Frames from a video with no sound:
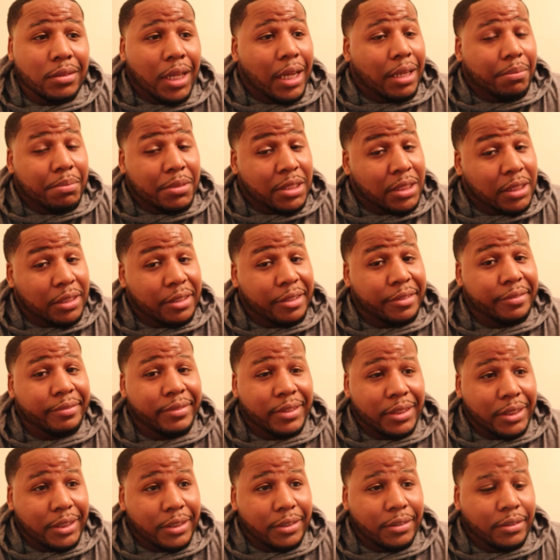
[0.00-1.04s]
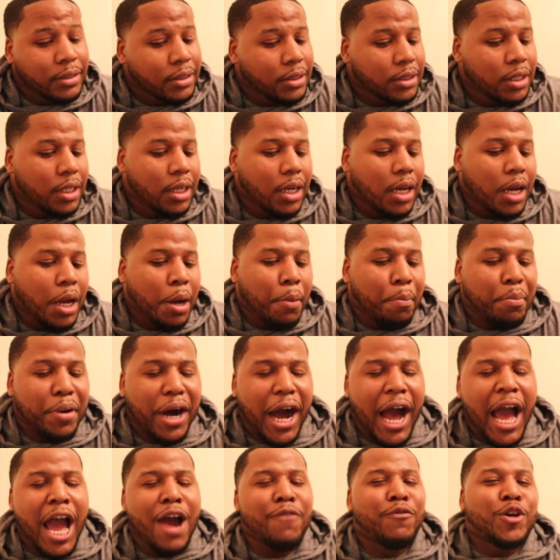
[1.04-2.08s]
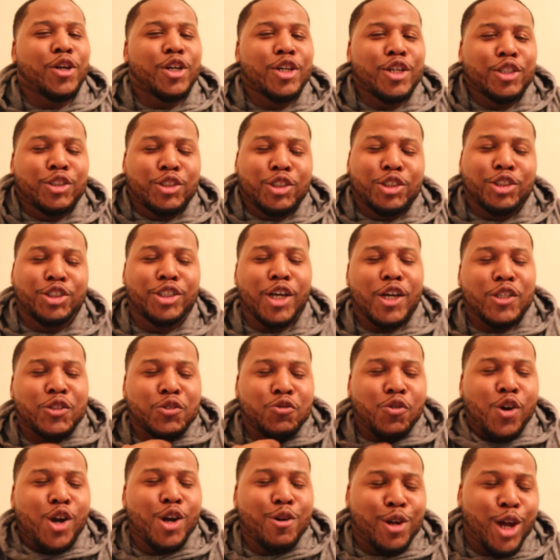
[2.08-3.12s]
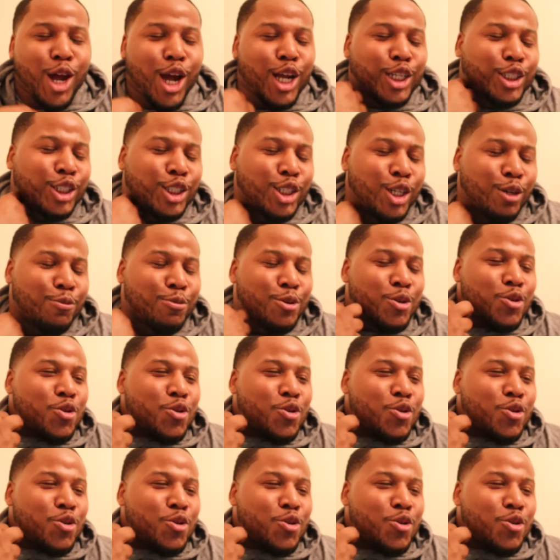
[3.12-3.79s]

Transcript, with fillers: like myself. So, but I have a good success rate of catching them.